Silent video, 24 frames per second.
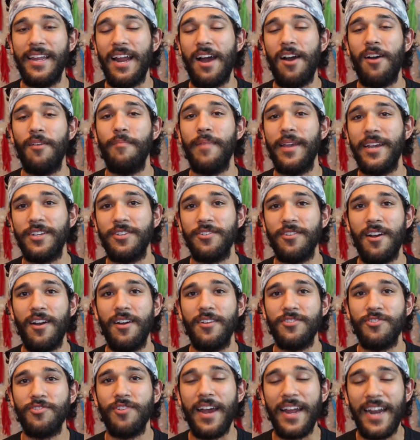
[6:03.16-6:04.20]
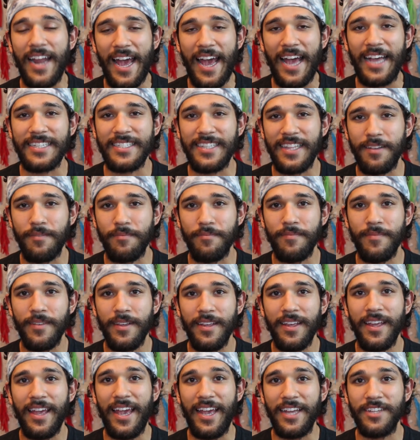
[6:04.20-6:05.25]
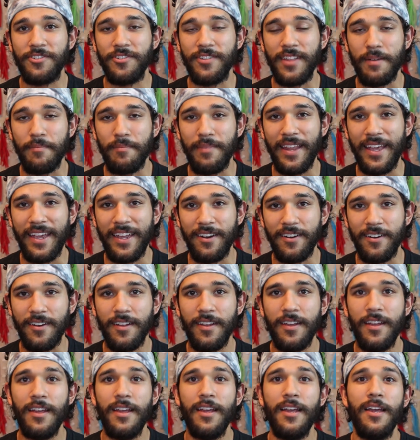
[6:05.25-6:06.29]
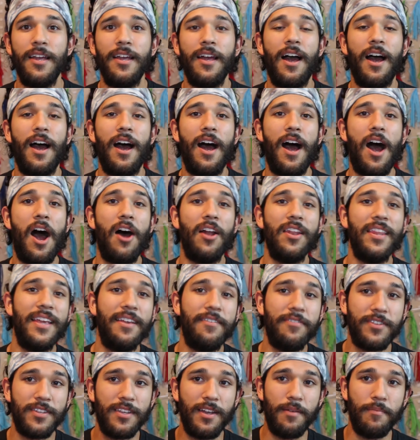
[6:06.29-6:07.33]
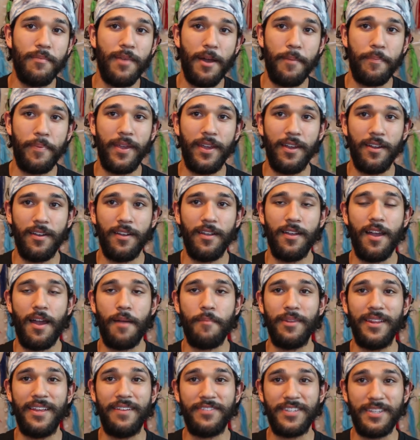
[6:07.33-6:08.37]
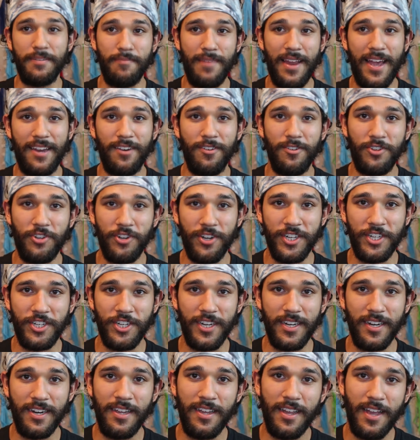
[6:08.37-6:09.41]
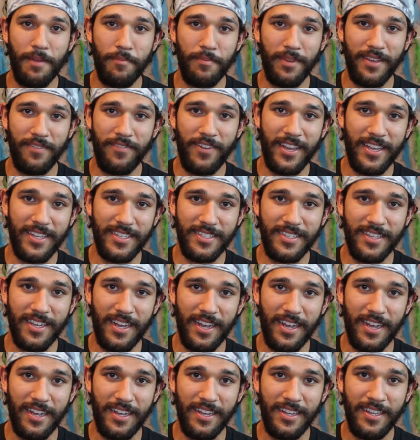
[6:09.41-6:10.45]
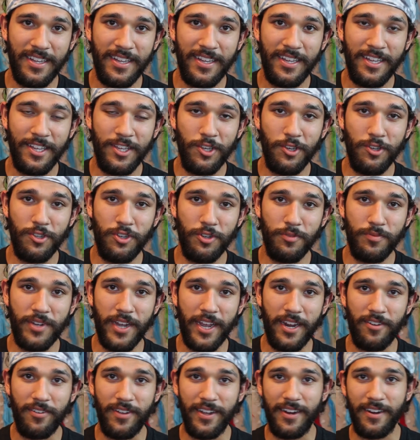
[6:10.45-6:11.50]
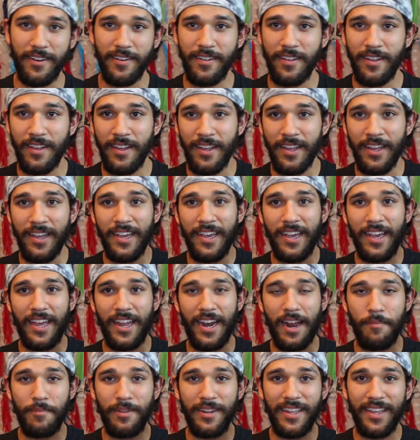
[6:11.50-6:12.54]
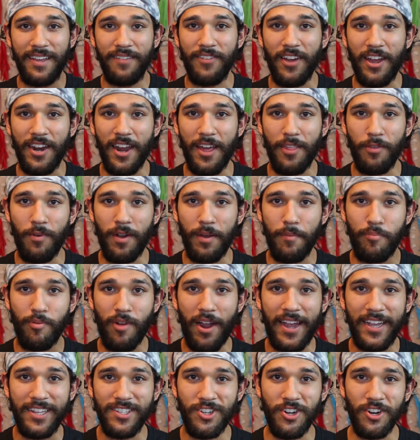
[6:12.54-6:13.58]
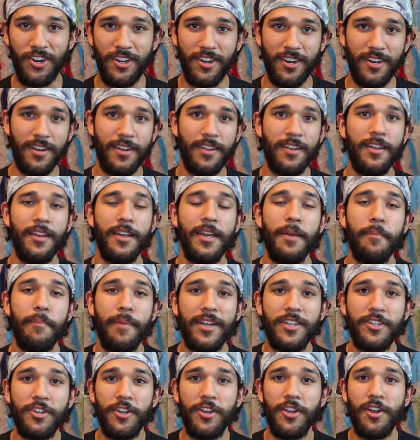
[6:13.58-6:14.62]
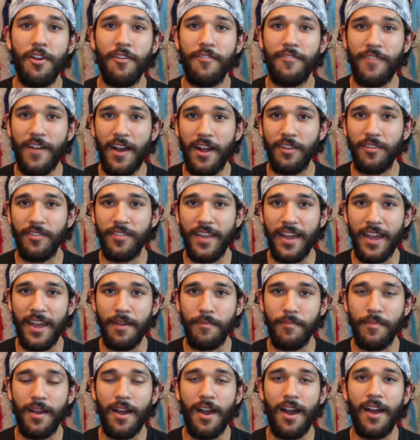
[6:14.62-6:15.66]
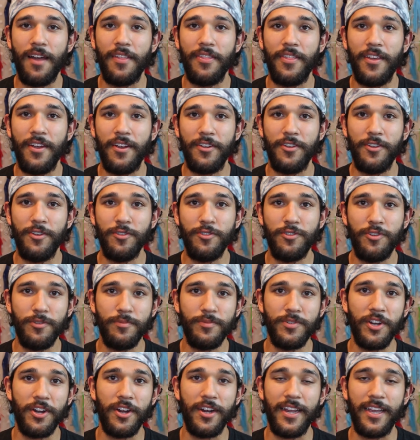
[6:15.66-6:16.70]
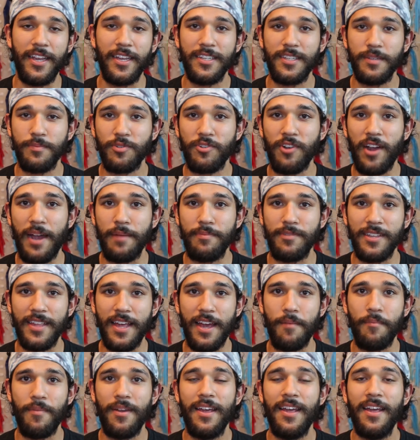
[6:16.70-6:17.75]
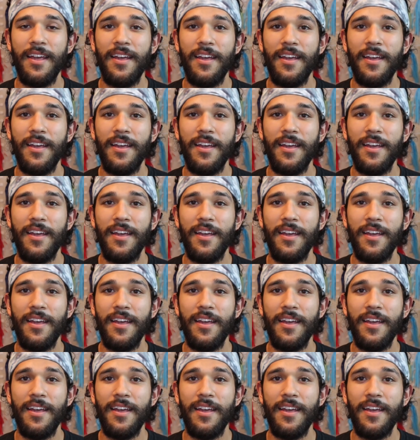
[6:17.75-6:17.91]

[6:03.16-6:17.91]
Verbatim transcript: and I'll make sure I'll try to ask them, answer them later. Uh, I'll leave some up here. I'm gonna leave Simnett Nutrition. I'm gonna leave his uh, YouTube channel here. And I'm gonna leave another one, Brian Turner. Make sure you go follow them on their YouTube journey, subscribe to them.